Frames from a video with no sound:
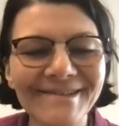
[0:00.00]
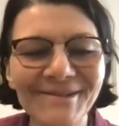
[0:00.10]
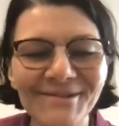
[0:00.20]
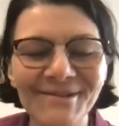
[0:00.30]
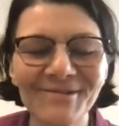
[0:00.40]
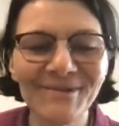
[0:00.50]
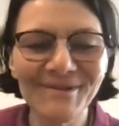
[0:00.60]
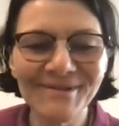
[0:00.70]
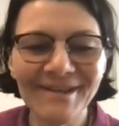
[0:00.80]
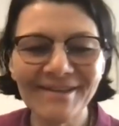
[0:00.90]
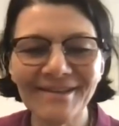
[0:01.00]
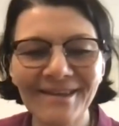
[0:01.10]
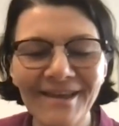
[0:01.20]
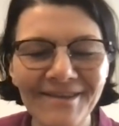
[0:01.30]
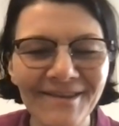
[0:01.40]
interesting when you say the
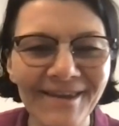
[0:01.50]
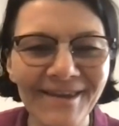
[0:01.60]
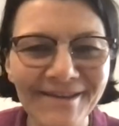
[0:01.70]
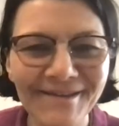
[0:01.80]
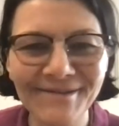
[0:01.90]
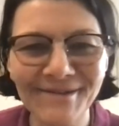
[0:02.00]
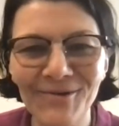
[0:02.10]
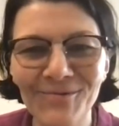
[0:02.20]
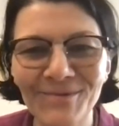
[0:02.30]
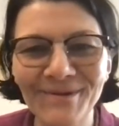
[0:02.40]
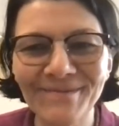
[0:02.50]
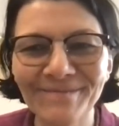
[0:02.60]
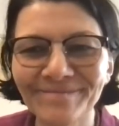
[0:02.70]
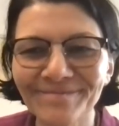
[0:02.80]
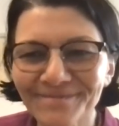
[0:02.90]
death gate is
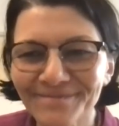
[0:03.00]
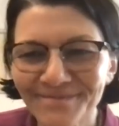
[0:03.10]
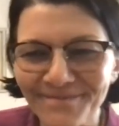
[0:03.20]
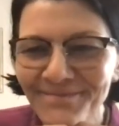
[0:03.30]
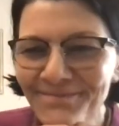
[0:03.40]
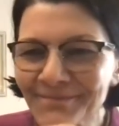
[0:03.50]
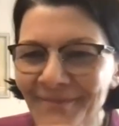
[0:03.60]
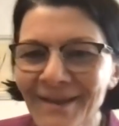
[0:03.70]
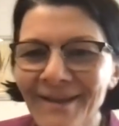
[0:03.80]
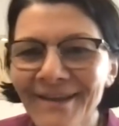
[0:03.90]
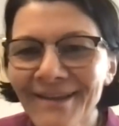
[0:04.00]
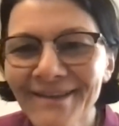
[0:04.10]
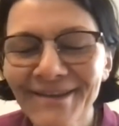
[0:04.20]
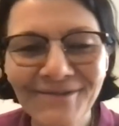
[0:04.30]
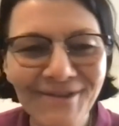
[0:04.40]
open yeah
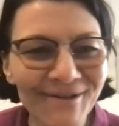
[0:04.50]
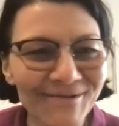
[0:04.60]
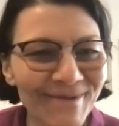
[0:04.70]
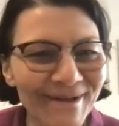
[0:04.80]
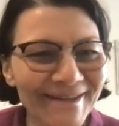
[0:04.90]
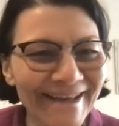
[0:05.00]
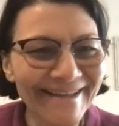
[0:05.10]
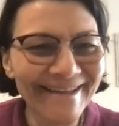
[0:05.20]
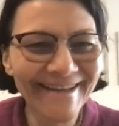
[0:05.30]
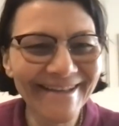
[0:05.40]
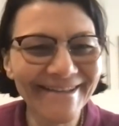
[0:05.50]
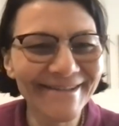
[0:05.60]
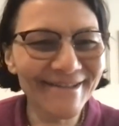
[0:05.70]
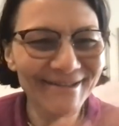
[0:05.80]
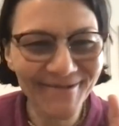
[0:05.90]
never thought about that
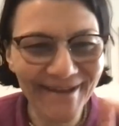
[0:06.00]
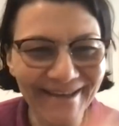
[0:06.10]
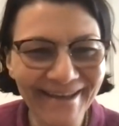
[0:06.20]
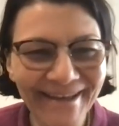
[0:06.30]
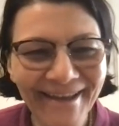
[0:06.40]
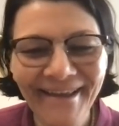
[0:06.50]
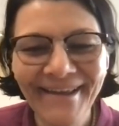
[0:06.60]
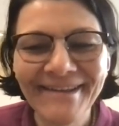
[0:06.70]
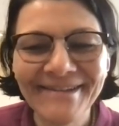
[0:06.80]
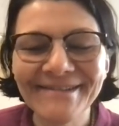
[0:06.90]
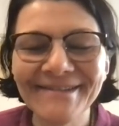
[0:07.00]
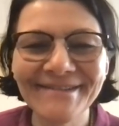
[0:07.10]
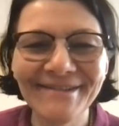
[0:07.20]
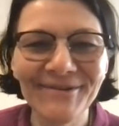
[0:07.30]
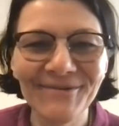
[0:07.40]
in this way
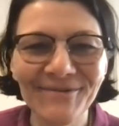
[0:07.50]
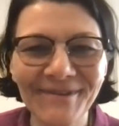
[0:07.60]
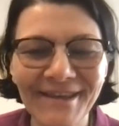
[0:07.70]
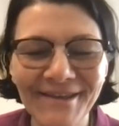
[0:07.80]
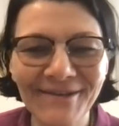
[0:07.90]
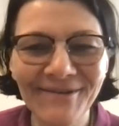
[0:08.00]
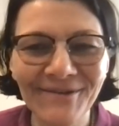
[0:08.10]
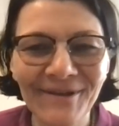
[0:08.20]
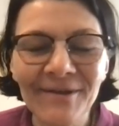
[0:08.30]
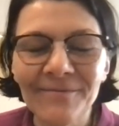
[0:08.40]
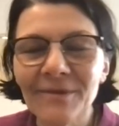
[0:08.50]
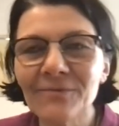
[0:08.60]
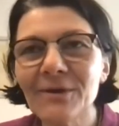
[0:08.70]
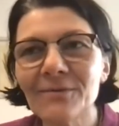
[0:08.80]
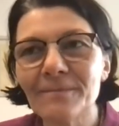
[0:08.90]
so thank you
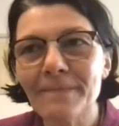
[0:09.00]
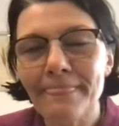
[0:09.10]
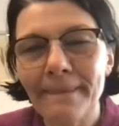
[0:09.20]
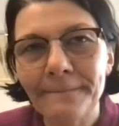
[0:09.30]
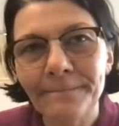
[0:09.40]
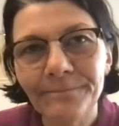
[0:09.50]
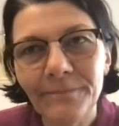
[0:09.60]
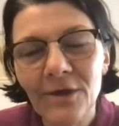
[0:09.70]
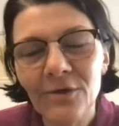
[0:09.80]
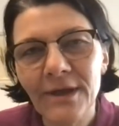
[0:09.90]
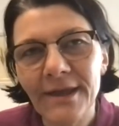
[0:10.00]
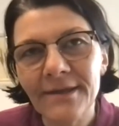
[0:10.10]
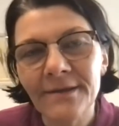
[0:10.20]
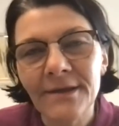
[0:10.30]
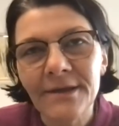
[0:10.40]
well
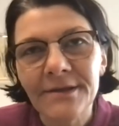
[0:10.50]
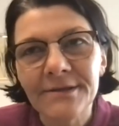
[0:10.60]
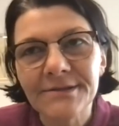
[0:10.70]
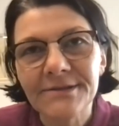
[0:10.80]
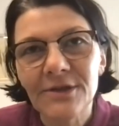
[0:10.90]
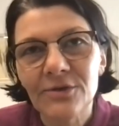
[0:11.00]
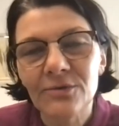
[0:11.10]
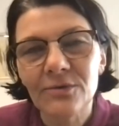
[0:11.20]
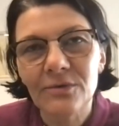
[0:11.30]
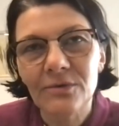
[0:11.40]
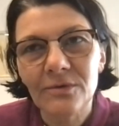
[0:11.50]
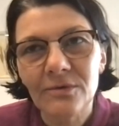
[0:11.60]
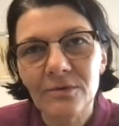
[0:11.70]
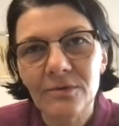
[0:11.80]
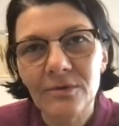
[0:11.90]
okay so
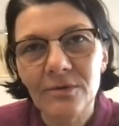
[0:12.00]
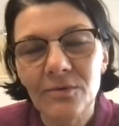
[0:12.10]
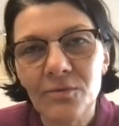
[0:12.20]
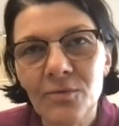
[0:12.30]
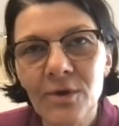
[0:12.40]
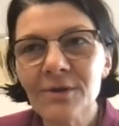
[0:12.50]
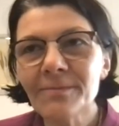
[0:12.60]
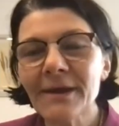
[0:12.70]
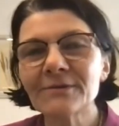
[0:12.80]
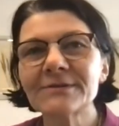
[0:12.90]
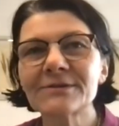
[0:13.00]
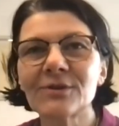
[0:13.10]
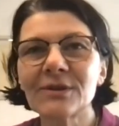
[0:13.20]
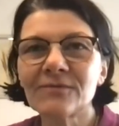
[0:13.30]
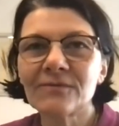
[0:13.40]
what about so
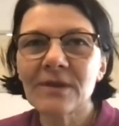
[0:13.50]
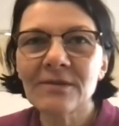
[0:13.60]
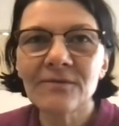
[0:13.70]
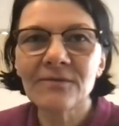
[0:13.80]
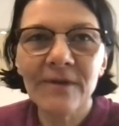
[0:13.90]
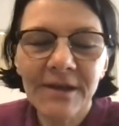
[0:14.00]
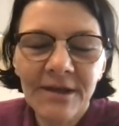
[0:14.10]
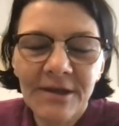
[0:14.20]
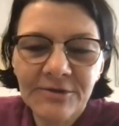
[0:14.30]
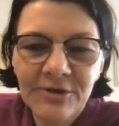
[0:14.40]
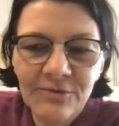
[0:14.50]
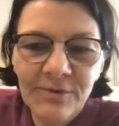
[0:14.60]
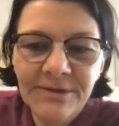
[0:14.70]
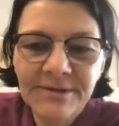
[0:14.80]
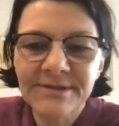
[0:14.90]
in in vedic culture
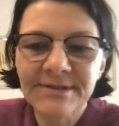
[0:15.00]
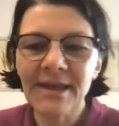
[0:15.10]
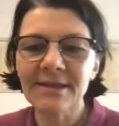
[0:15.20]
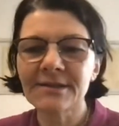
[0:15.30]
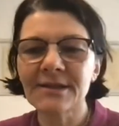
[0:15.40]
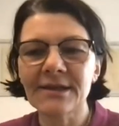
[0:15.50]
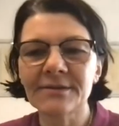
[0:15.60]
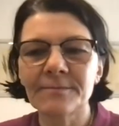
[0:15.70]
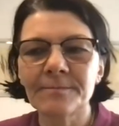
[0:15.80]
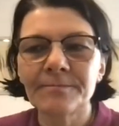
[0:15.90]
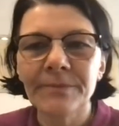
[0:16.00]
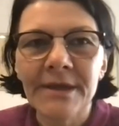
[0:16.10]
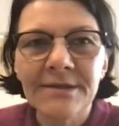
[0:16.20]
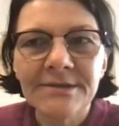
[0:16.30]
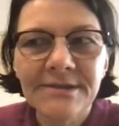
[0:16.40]
we understand that
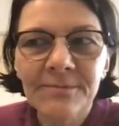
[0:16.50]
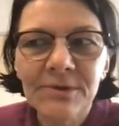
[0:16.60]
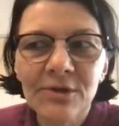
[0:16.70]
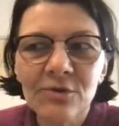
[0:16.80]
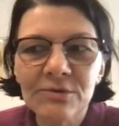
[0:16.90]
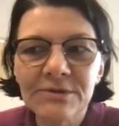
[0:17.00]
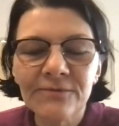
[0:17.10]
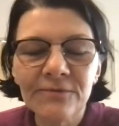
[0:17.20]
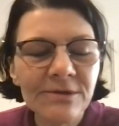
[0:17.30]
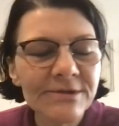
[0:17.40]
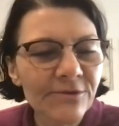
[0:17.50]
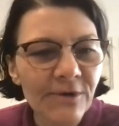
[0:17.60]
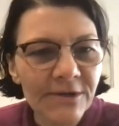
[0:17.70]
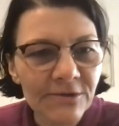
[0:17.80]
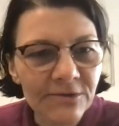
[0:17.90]
somebody who is fully
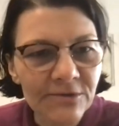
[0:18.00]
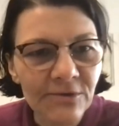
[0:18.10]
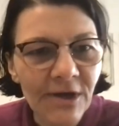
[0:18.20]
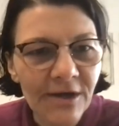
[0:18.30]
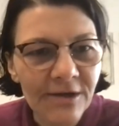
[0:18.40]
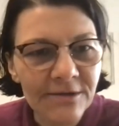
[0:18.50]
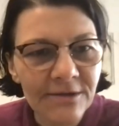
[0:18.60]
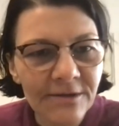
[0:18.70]
surrendered to god